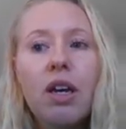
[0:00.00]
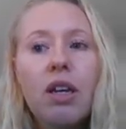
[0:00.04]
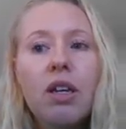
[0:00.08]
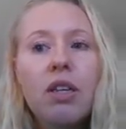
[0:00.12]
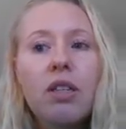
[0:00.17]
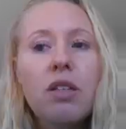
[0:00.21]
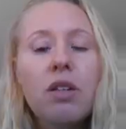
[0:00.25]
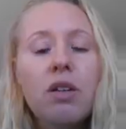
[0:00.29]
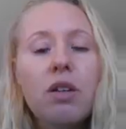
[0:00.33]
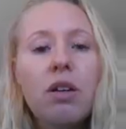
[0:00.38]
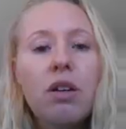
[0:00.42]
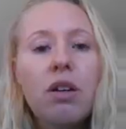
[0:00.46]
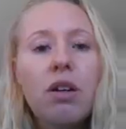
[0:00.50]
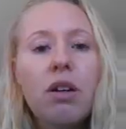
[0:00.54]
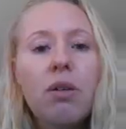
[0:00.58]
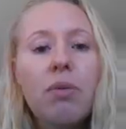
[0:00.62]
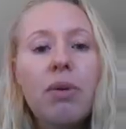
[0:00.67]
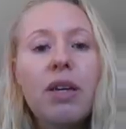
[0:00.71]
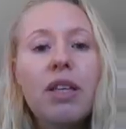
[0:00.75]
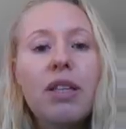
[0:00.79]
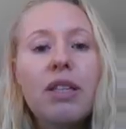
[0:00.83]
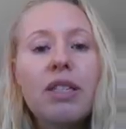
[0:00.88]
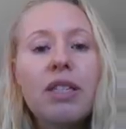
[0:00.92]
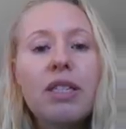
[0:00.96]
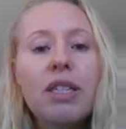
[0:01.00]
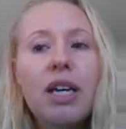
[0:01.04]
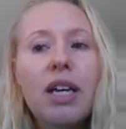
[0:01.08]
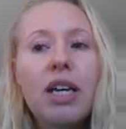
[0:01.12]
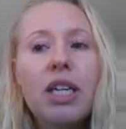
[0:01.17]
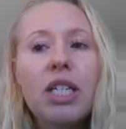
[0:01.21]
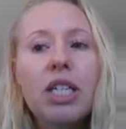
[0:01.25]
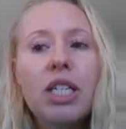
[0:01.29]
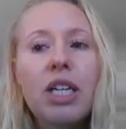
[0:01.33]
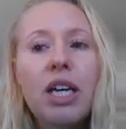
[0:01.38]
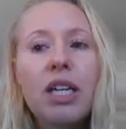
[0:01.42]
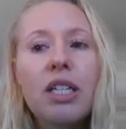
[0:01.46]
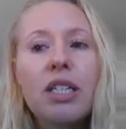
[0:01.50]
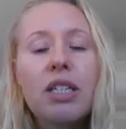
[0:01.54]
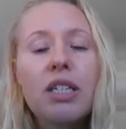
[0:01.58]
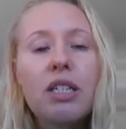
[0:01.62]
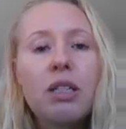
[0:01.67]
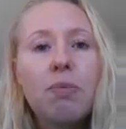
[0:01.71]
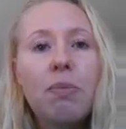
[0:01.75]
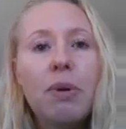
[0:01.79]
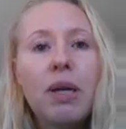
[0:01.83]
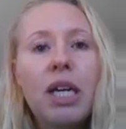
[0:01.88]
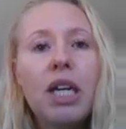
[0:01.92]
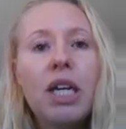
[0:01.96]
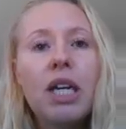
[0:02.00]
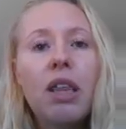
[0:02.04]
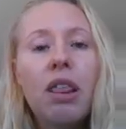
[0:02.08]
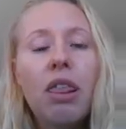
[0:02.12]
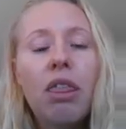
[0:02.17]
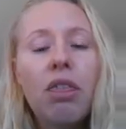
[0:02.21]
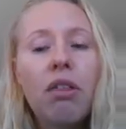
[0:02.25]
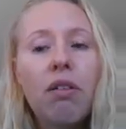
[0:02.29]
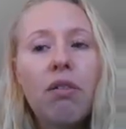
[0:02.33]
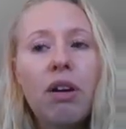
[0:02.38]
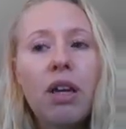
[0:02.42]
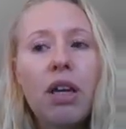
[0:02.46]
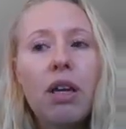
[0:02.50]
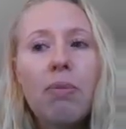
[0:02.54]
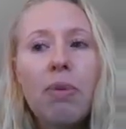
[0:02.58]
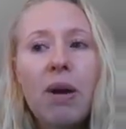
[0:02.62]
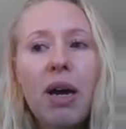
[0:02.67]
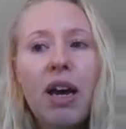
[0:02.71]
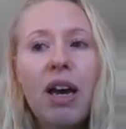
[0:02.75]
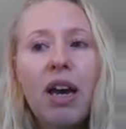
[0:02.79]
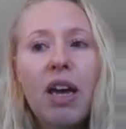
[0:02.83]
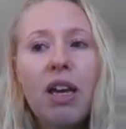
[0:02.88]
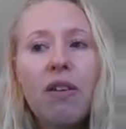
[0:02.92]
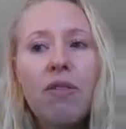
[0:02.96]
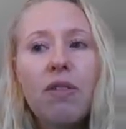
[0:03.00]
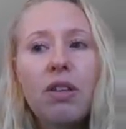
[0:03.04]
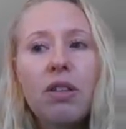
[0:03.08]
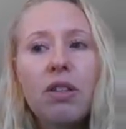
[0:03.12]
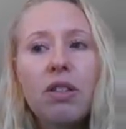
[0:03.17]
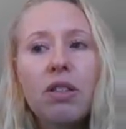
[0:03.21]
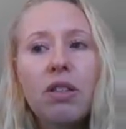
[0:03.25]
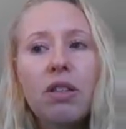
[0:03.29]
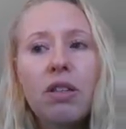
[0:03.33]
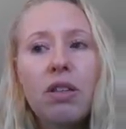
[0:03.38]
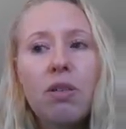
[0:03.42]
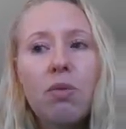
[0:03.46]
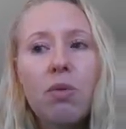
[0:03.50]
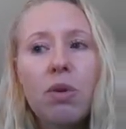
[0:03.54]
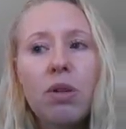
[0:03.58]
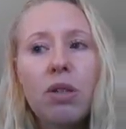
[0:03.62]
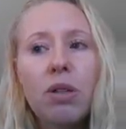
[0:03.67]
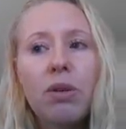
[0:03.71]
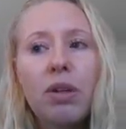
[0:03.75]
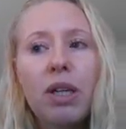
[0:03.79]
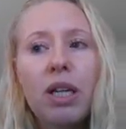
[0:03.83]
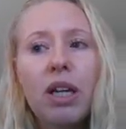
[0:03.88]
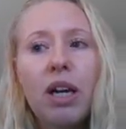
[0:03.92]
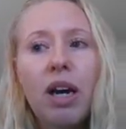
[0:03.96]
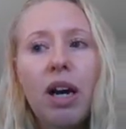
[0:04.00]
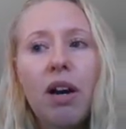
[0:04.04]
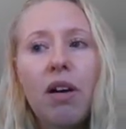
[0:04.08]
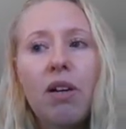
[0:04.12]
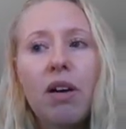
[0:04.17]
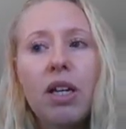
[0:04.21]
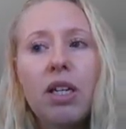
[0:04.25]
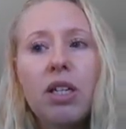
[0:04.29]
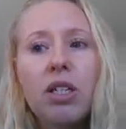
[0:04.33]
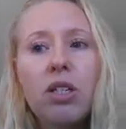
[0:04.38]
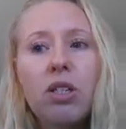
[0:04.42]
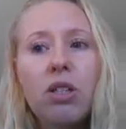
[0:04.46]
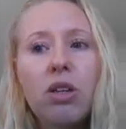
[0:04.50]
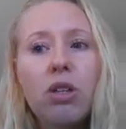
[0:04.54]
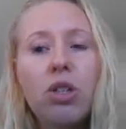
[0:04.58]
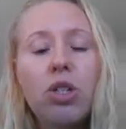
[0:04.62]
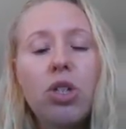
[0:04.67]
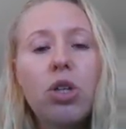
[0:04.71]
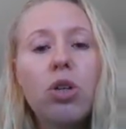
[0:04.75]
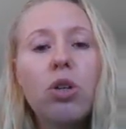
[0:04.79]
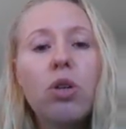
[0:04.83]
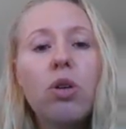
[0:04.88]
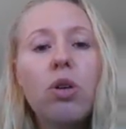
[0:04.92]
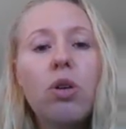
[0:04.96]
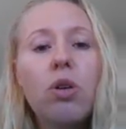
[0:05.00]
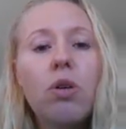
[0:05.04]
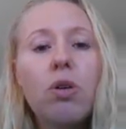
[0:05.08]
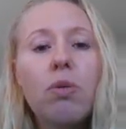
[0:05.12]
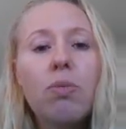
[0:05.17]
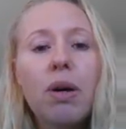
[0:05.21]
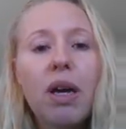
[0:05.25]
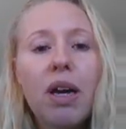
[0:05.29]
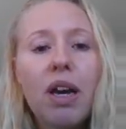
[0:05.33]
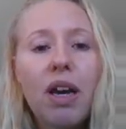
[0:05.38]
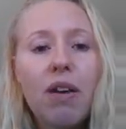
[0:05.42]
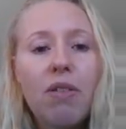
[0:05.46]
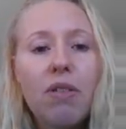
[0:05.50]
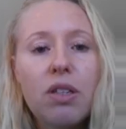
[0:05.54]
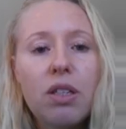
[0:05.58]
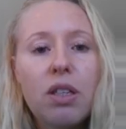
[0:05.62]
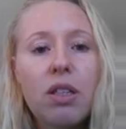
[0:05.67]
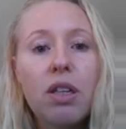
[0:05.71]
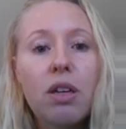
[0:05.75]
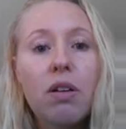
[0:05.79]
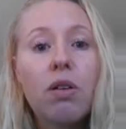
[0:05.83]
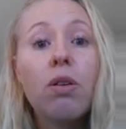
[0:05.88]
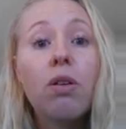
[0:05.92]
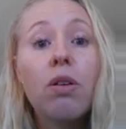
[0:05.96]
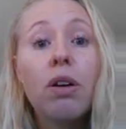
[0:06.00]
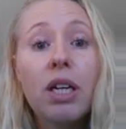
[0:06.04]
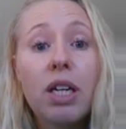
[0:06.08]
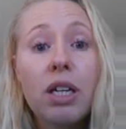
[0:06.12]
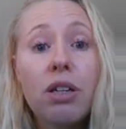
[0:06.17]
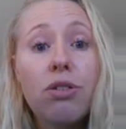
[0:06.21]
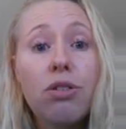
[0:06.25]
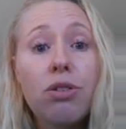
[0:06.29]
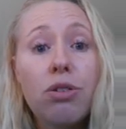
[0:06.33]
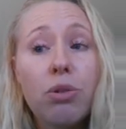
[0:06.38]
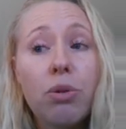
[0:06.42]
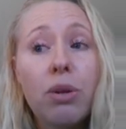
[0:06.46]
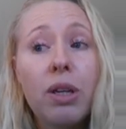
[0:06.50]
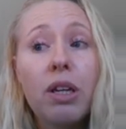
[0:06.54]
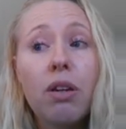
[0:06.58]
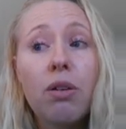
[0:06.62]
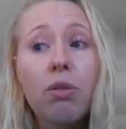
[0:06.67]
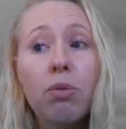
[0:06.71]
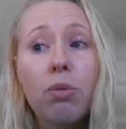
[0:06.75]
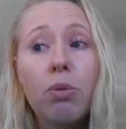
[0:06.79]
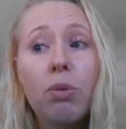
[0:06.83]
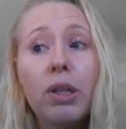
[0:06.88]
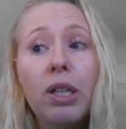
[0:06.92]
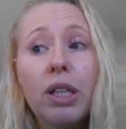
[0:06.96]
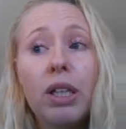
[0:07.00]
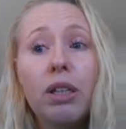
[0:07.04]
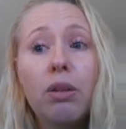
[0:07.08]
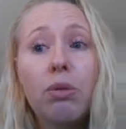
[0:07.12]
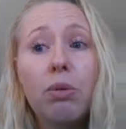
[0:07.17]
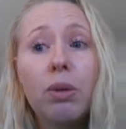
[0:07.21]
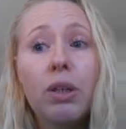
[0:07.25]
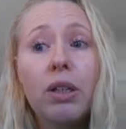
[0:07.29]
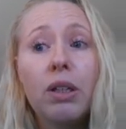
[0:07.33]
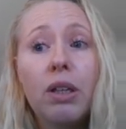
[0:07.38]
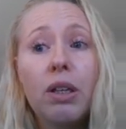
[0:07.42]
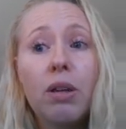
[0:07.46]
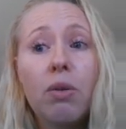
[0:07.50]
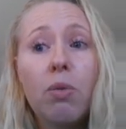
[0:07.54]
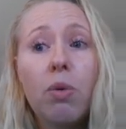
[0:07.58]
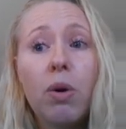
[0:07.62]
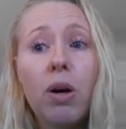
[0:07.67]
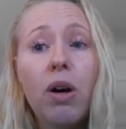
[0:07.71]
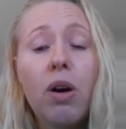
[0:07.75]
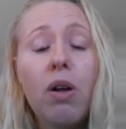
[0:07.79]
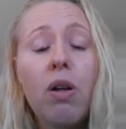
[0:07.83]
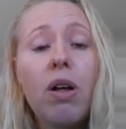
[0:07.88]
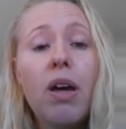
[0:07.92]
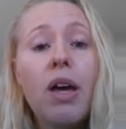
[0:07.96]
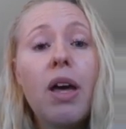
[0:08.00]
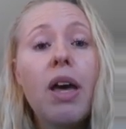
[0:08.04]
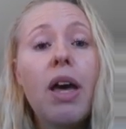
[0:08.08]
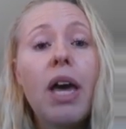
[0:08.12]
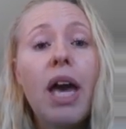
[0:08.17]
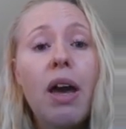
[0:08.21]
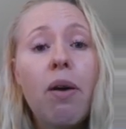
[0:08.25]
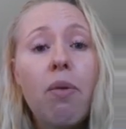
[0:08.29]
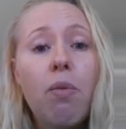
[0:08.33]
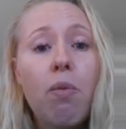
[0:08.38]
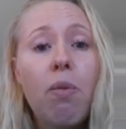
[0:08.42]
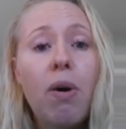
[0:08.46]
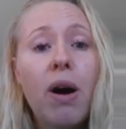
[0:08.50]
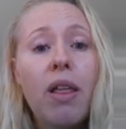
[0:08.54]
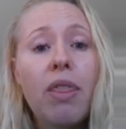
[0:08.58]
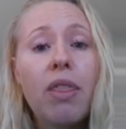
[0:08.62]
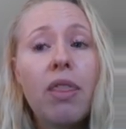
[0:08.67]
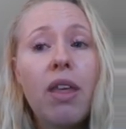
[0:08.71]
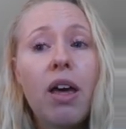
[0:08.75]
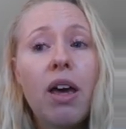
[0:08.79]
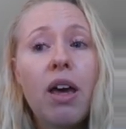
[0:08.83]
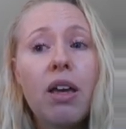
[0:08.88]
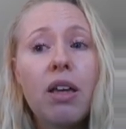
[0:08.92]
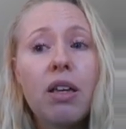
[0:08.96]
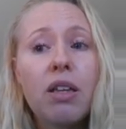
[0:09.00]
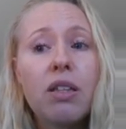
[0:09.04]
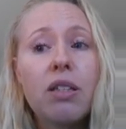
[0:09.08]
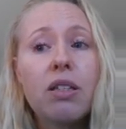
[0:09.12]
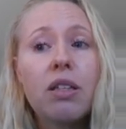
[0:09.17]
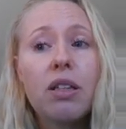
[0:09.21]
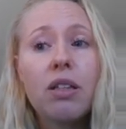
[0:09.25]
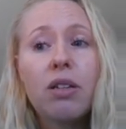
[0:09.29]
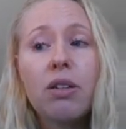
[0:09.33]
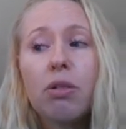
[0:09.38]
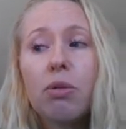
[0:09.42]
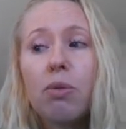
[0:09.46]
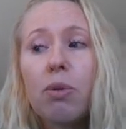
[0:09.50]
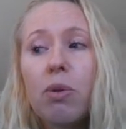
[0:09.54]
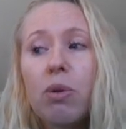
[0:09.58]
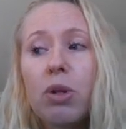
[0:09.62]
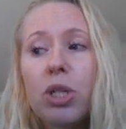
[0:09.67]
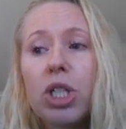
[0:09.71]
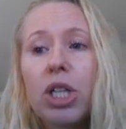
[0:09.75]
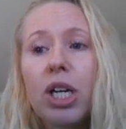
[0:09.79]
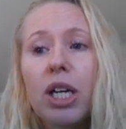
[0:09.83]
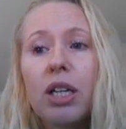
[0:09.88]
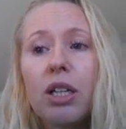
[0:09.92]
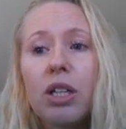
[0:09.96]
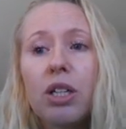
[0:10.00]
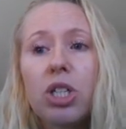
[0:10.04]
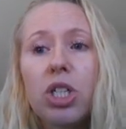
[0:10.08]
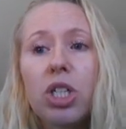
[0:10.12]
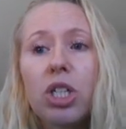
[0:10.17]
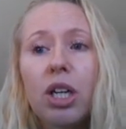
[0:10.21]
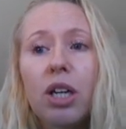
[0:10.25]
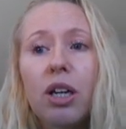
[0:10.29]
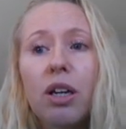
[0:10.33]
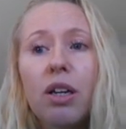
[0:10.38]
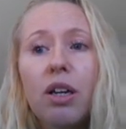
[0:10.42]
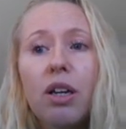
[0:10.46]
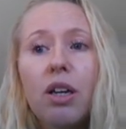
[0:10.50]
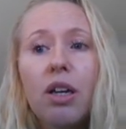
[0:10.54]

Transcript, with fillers: So with star charts, just pick three behaviors that you want to encourage. So two behaviors that they're already doing really, really well, and one that is a little more challenging.